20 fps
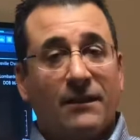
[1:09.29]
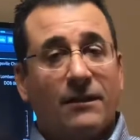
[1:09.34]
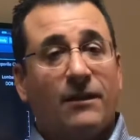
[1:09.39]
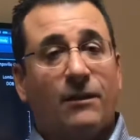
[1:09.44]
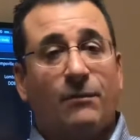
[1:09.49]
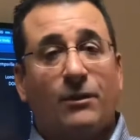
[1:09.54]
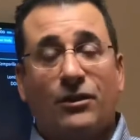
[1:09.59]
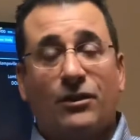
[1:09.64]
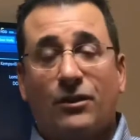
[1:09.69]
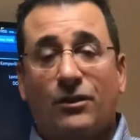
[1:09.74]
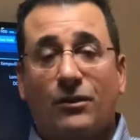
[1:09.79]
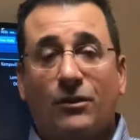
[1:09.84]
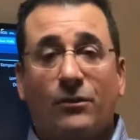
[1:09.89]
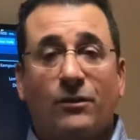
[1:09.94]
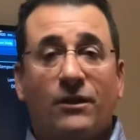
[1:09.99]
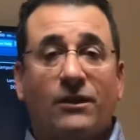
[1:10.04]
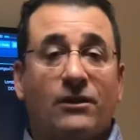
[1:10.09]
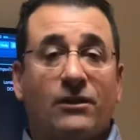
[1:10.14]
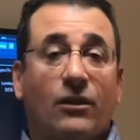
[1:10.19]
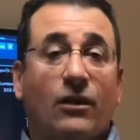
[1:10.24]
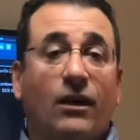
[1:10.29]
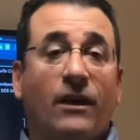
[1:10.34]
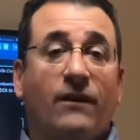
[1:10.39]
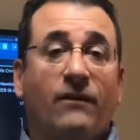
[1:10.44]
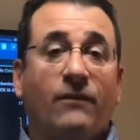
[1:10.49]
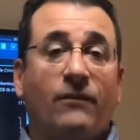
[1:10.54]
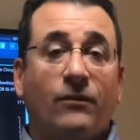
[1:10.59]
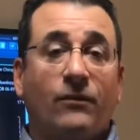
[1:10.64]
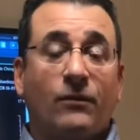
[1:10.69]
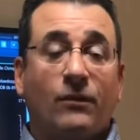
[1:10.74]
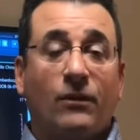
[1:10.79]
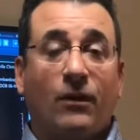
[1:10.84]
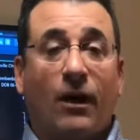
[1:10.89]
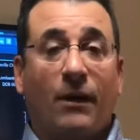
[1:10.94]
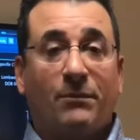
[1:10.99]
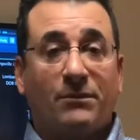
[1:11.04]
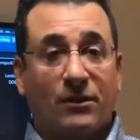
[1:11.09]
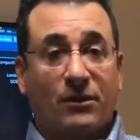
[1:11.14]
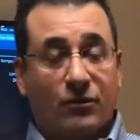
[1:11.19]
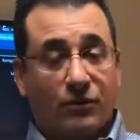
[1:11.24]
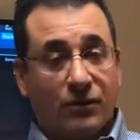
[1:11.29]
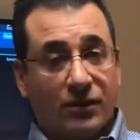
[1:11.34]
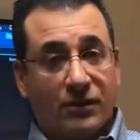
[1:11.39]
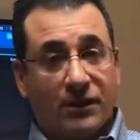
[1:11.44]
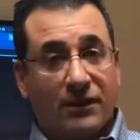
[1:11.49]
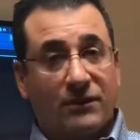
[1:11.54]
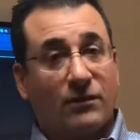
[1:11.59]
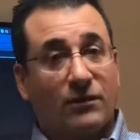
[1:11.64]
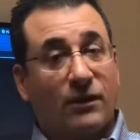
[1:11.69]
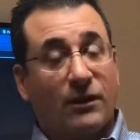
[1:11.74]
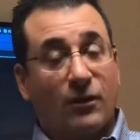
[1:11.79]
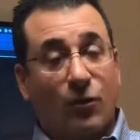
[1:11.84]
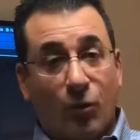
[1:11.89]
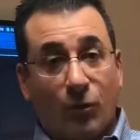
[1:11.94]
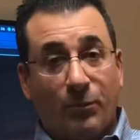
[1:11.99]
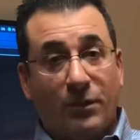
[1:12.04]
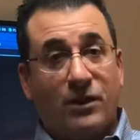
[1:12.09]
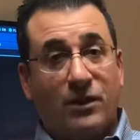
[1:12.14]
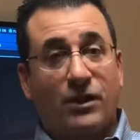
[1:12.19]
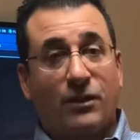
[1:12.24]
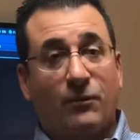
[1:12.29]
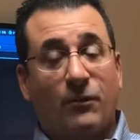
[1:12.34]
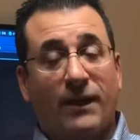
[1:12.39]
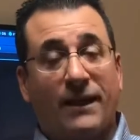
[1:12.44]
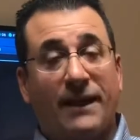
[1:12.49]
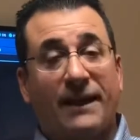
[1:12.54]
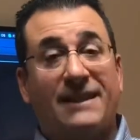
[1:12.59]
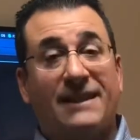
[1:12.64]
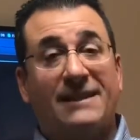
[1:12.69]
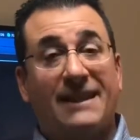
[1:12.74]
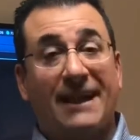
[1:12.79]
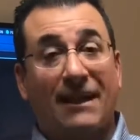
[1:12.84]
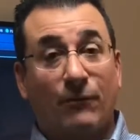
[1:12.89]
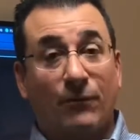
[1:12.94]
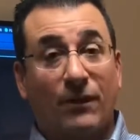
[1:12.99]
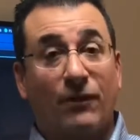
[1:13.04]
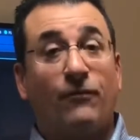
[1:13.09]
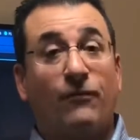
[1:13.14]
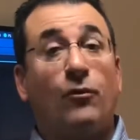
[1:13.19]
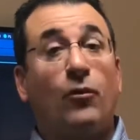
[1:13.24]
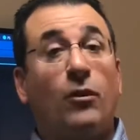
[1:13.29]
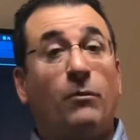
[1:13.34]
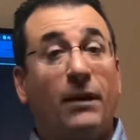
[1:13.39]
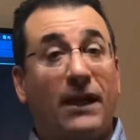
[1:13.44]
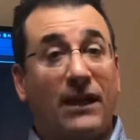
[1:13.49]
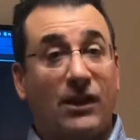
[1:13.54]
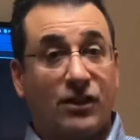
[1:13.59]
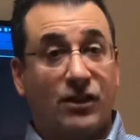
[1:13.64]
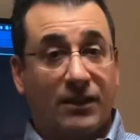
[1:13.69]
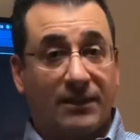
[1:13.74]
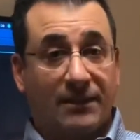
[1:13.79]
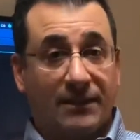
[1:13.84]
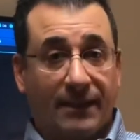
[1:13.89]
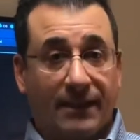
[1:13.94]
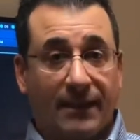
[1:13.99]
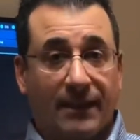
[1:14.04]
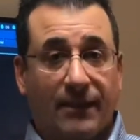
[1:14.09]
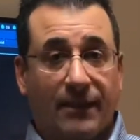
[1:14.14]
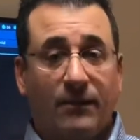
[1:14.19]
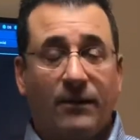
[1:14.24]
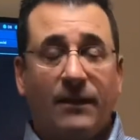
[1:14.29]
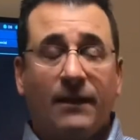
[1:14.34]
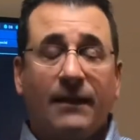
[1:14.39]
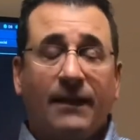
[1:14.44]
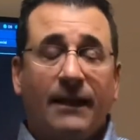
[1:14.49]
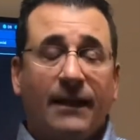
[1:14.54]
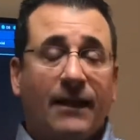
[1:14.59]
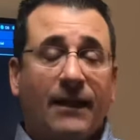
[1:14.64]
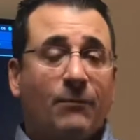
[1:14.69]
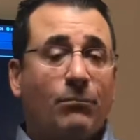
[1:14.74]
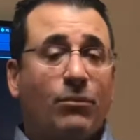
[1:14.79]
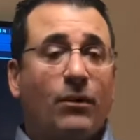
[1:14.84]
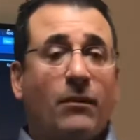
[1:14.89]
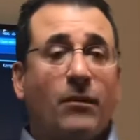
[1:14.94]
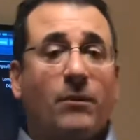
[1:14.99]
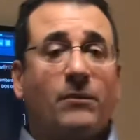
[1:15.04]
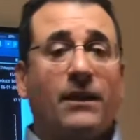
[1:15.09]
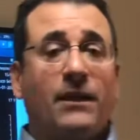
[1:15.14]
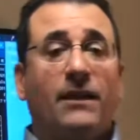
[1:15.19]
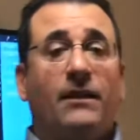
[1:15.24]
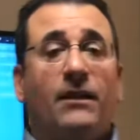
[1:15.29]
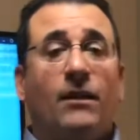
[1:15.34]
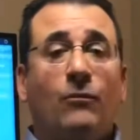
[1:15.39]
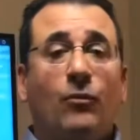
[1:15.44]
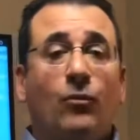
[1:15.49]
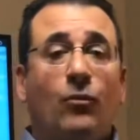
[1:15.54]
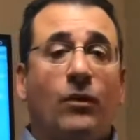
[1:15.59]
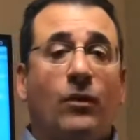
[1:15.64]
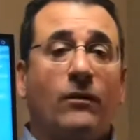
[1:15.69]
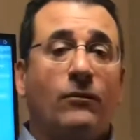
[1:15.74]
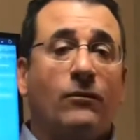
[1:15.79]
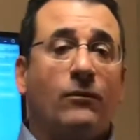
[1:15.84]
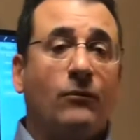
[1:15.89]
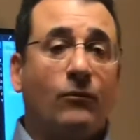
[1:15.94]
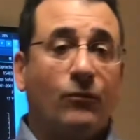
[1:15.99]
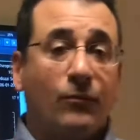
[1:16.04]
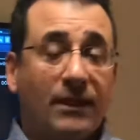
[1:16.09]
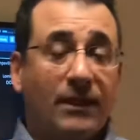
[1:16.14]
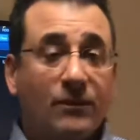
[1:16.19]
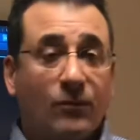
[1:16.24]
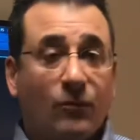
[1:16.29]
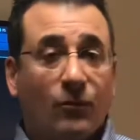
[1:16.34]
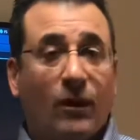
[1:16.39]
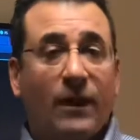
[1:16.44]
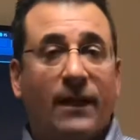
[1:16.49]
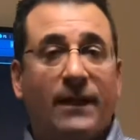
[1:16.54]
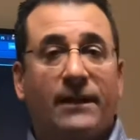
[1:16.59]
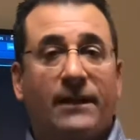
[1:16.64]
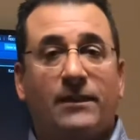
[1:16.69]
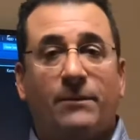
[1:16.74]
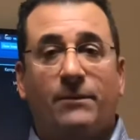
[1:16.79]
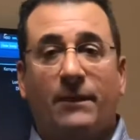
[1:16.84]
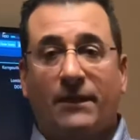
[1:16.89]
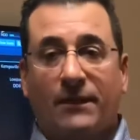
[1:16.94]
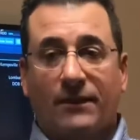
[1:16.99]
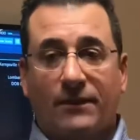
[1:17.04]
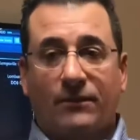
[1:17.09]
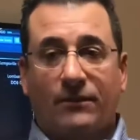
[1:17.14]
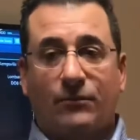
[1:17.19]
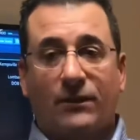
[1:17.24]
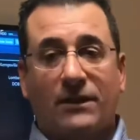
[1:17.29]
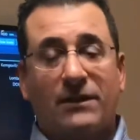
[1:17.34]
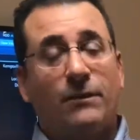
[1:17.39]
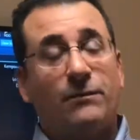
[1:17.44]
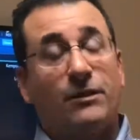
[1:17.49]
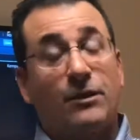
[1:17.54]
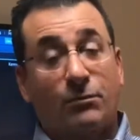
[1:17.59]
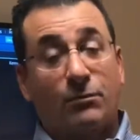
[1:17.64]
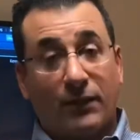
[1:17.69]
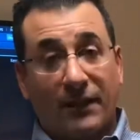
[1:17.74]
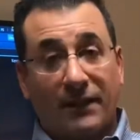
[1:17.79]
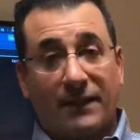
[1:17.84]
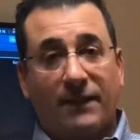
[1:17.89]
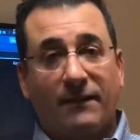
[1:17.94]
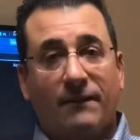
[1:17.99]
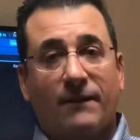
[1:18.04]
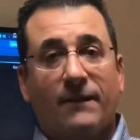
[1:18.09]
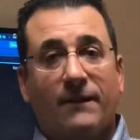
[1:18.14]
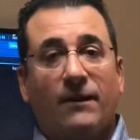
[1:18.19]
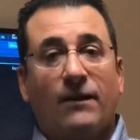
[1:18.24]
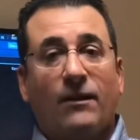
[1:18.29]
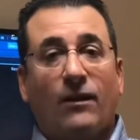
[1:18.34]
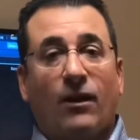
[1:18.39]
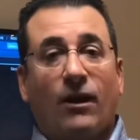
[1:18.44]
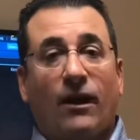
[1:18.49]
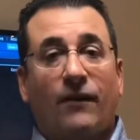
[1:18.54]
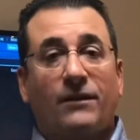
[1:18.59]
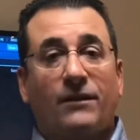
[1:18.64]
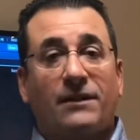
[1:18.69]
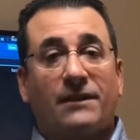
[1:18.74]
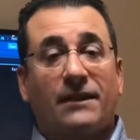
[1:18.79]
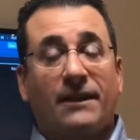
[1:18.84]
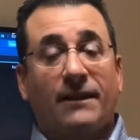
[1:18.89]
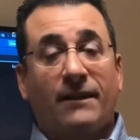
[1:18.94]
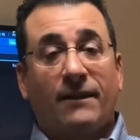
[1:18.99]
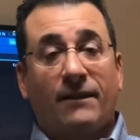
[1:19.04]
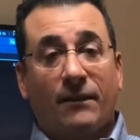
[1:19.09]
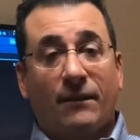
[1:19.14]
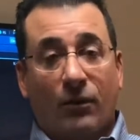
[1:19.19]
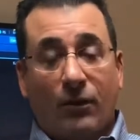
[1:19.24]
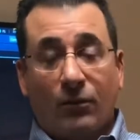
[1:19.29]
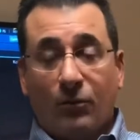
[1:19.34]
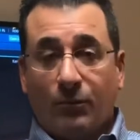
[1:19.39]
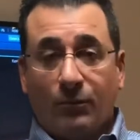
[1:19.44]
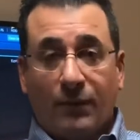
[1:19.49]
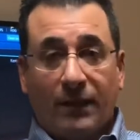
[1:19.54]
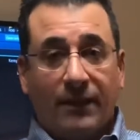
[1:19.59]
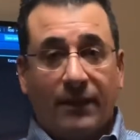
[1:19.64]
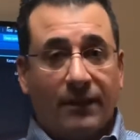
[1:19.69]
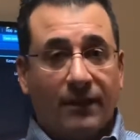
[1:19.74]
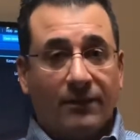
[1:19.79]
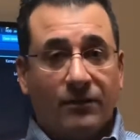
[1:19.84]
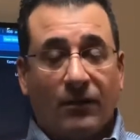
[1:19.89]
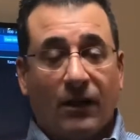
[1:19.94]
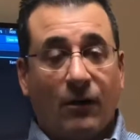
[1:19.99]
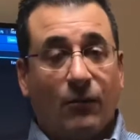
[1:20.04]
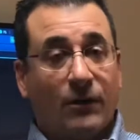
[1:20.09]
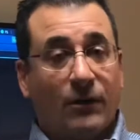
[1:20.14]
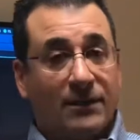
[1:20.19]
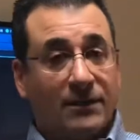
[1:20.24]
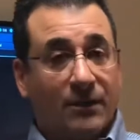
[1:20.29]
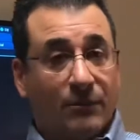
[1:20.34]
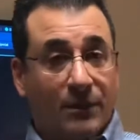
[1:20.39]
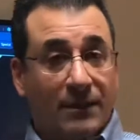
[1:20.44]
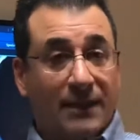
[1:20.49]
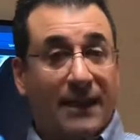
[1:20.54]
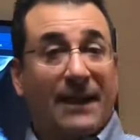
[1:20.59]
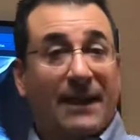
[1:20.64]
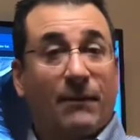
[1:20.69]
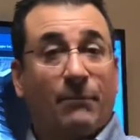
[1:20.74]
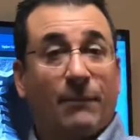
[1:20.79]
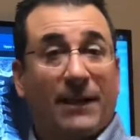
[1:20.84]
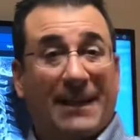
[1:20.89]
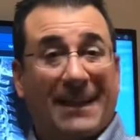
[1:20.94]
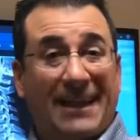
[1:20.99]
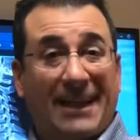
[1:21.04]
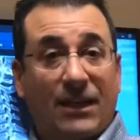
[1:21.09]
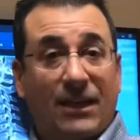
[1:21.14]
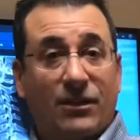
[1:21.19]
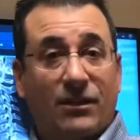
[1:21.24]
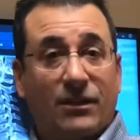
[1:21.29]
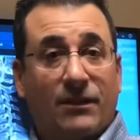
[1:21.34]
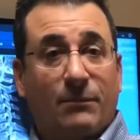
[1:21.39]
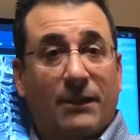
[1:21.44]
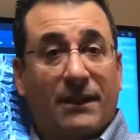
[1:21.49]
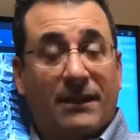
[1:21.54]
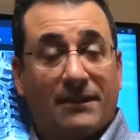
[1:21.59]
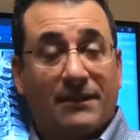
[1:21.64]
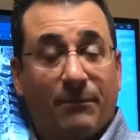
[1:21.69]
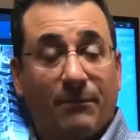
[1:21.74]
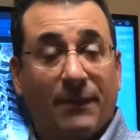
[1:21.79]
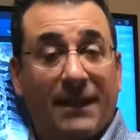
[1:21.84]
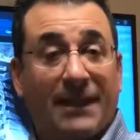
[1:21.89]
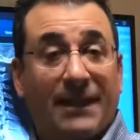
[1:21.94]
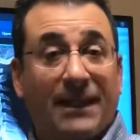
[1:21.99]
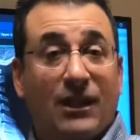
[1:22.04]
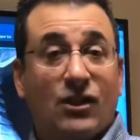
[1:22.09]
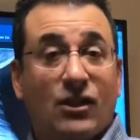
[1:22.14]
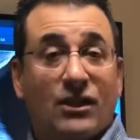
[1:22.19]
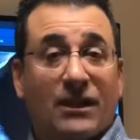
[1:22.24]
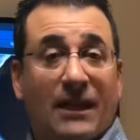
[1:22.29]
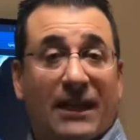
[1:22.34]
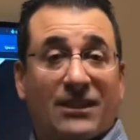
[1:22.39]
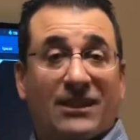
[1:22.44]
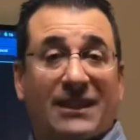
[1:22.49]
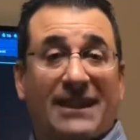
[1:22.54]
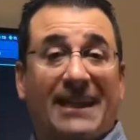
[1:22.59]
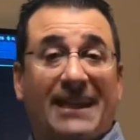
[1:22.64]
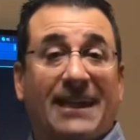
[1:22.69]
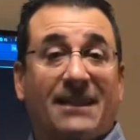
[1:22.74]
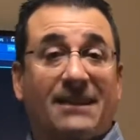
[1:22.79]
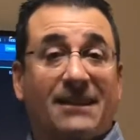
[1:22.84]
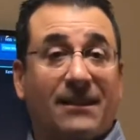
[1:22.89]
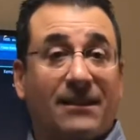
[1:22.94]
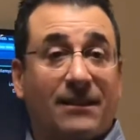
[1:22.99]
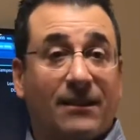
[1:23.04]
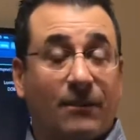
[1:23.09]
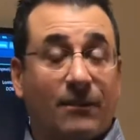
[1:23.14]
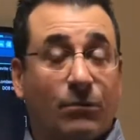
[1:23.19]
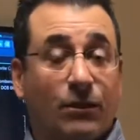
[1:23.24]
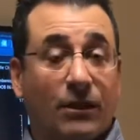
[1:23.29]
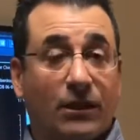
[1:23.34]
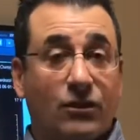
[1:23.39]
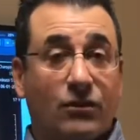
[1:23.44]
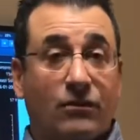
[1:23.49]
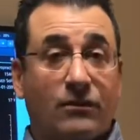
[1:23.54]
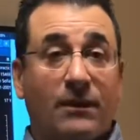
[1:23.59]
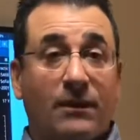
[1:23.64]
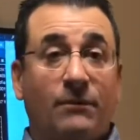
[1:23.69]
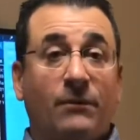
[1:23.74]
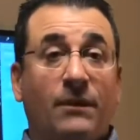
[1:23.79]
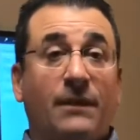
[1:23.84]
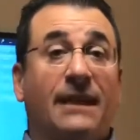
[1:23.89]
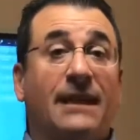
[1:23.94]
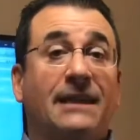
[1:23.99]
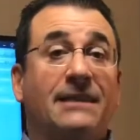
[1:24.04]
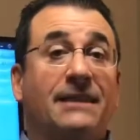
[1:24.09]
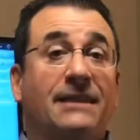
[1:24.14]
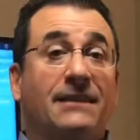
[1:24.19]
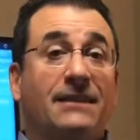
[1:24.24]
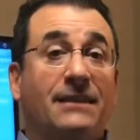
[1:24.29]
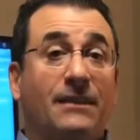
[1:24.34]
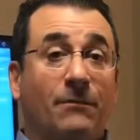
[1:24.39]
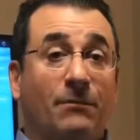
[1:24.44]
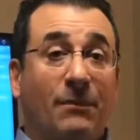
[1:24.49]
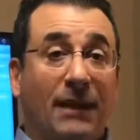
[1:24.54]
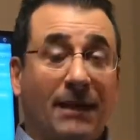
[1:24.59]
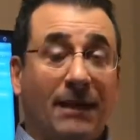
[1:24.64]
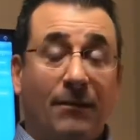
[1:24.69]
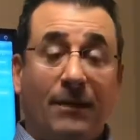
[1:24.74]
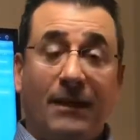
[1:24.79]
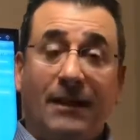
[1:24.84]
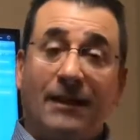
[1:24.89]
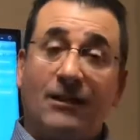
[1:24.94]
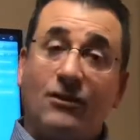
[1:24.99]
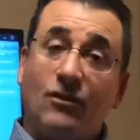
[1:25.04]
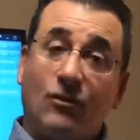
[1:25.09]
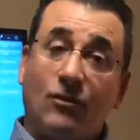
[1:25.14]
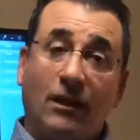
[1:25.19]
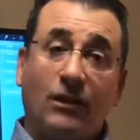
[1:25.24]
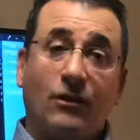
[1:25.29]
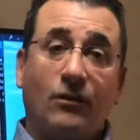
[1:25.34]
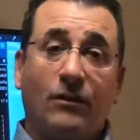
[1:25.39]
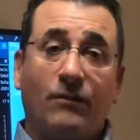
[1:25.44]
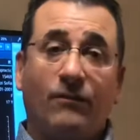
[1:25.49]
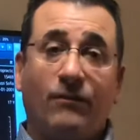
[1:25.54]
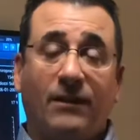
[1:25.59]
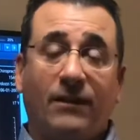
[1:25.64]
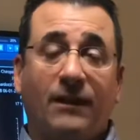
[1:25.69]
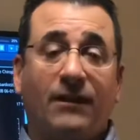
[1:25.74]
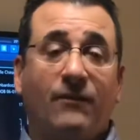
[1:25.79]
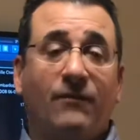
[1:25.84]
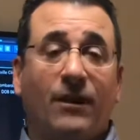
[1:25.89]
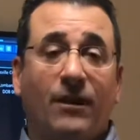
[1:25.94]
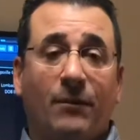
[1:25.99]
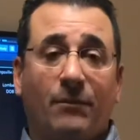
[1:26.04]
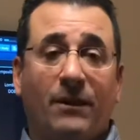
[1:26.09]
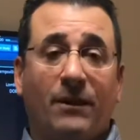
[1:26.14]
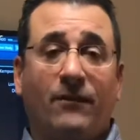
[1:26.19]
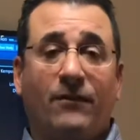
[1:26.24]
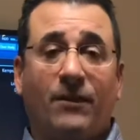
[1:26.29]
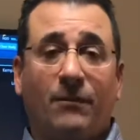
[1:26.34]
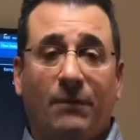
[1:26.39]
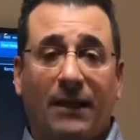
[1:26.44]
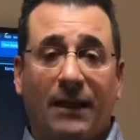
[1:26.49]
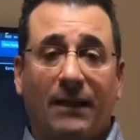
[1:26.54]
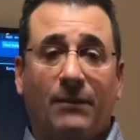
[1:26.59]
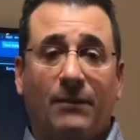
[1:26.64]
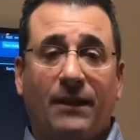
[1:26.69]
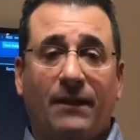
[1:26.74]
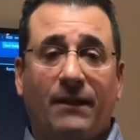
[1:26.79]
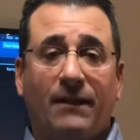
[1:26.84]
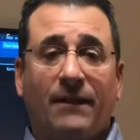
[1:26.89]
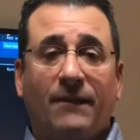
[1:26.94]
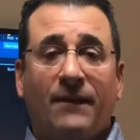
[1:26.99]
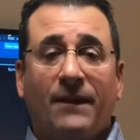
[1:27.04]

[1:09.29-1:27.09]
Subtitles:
Number two, there's a lot of obstetricians, a lot of OBGYNs that refer patients in here. And probably the number one reason why is because when someone's pregnant, obviously the OB does not want someone taking medication because the medication actually gets into the bloodstream, gets into the baby, and it's not good for the development of the baby.